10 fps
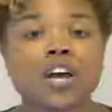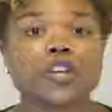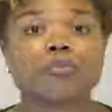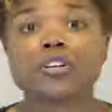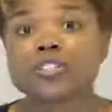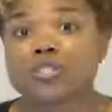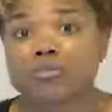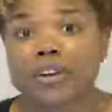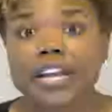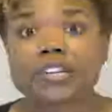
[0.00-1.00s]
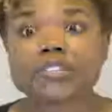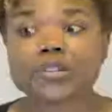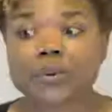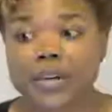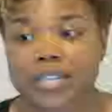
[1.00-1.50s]
your personal brand, or
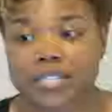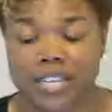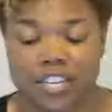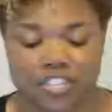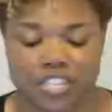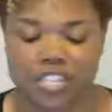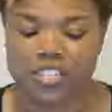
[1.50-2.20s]
your organization.